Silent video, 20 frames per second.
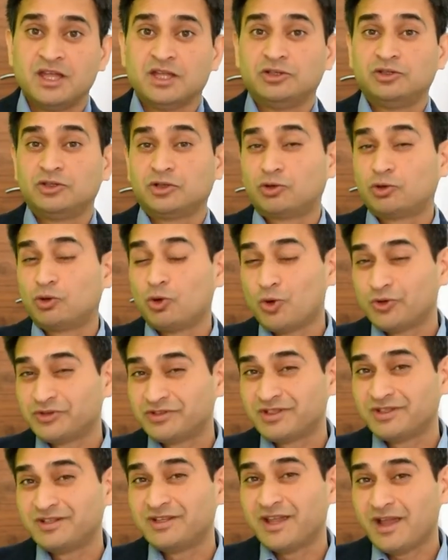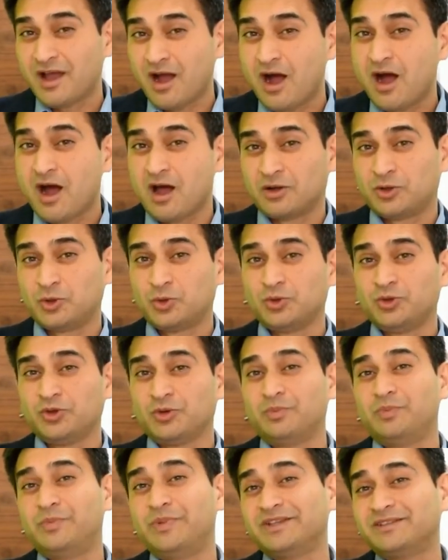The closer they are to
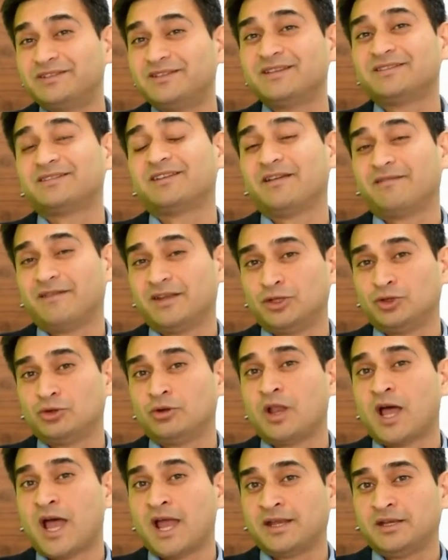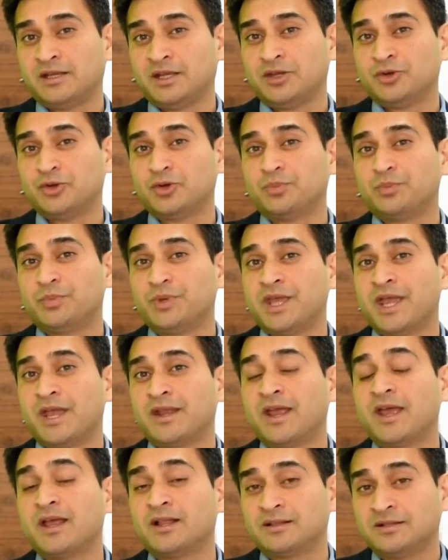your business revenue line in your
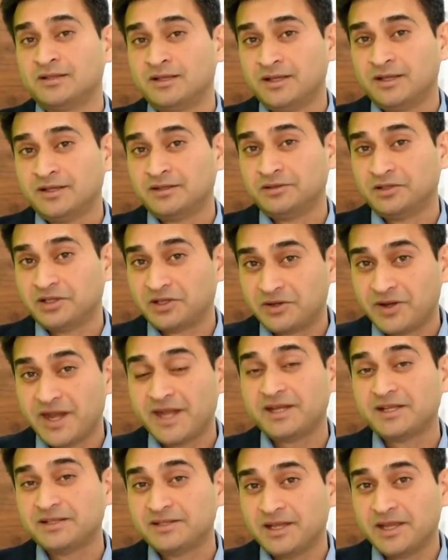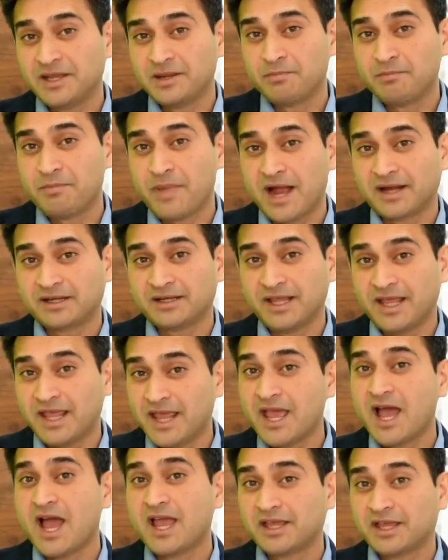P&L, the greater the impact
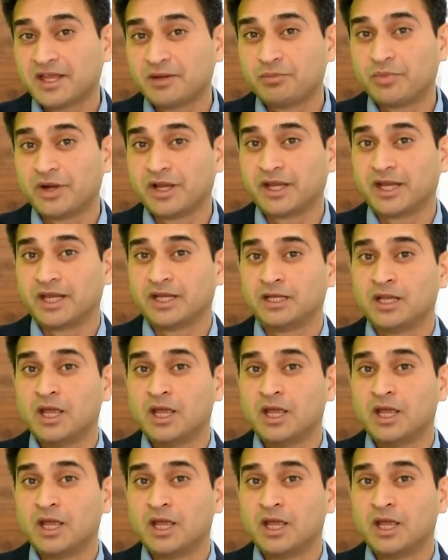AI can bring in.